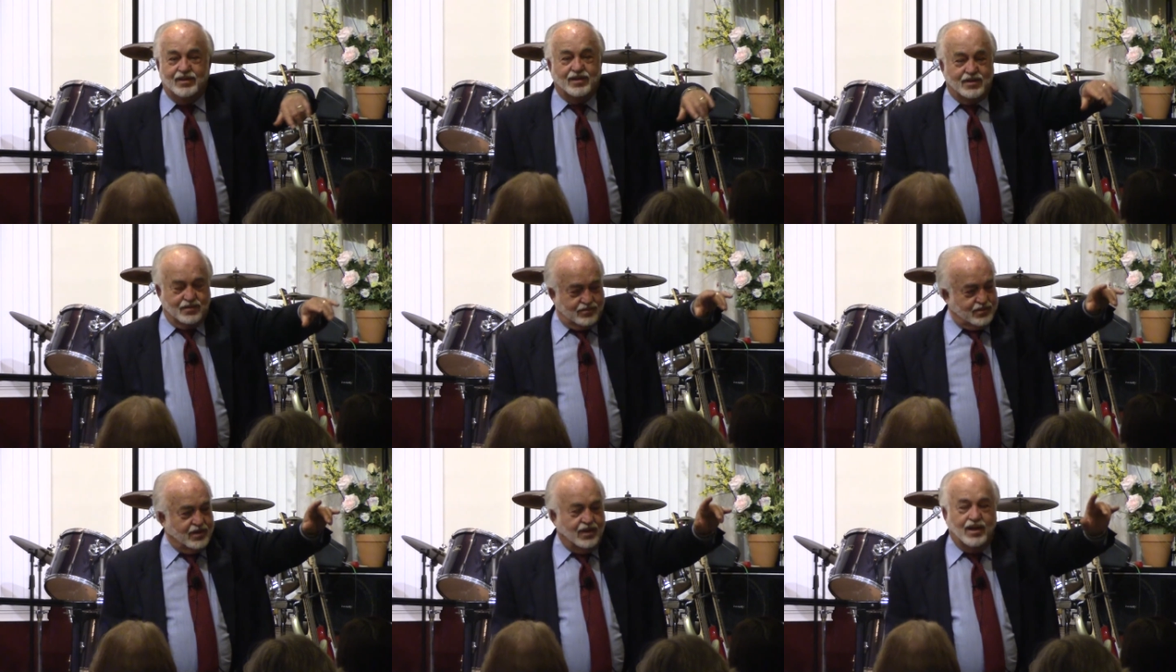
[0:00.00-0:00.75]
Been
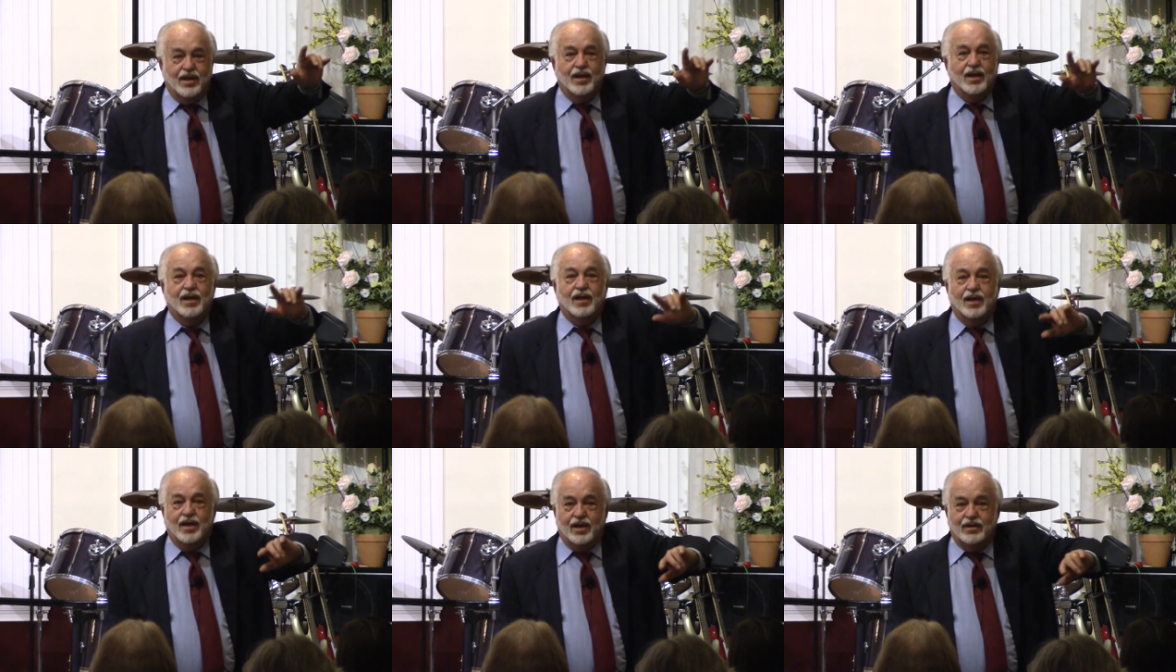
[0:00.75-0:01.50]
around the block.
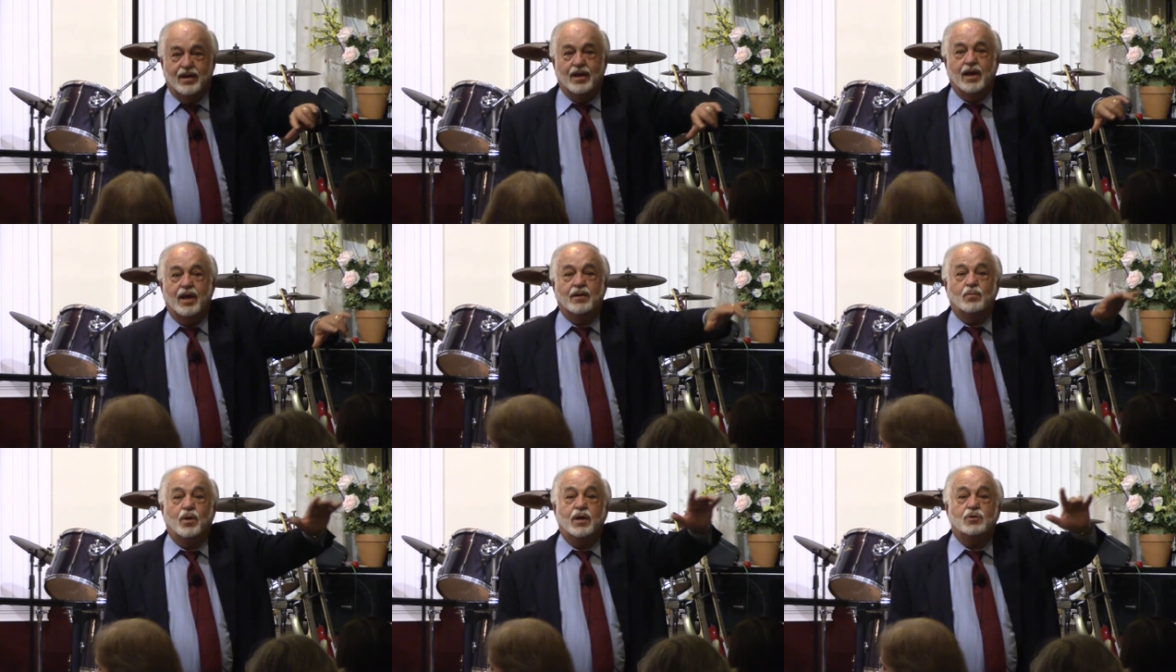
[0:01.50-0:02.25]
And,
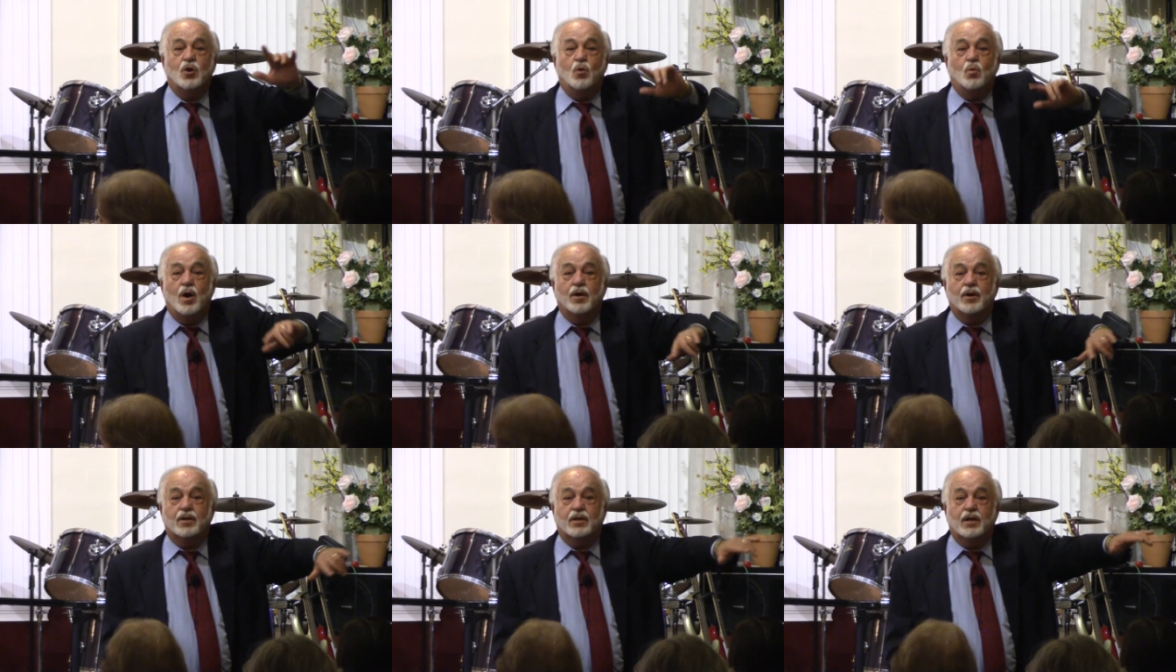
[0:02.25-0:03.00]
and we don't
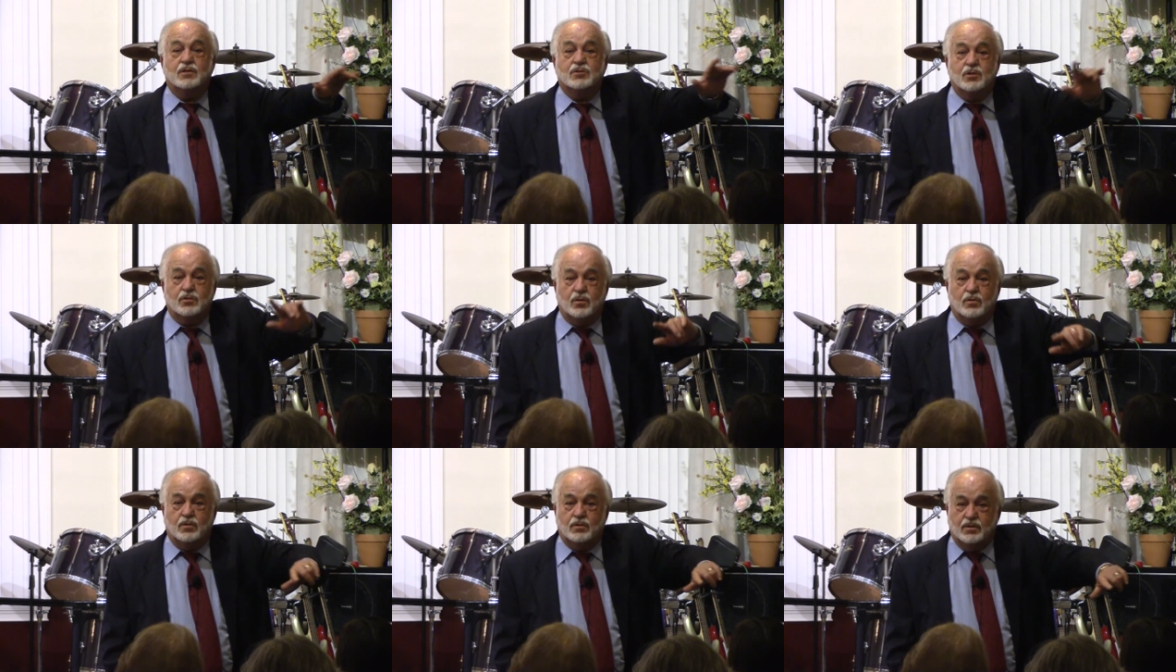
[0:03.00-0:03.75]
want our kids to
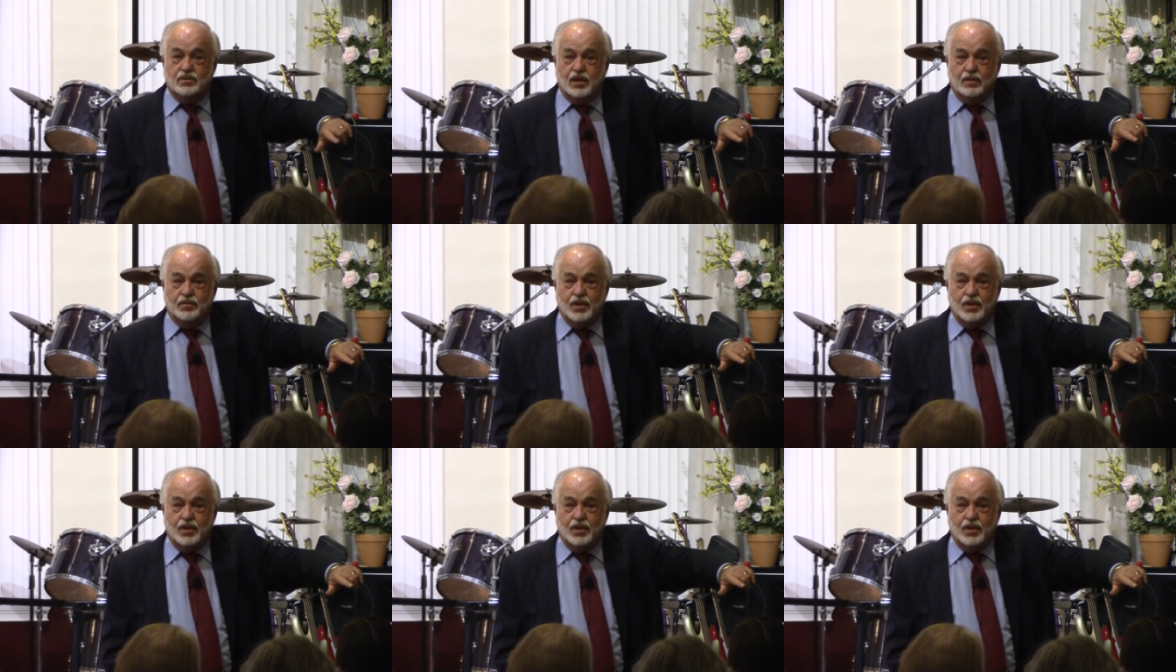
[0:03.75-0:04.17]
do the same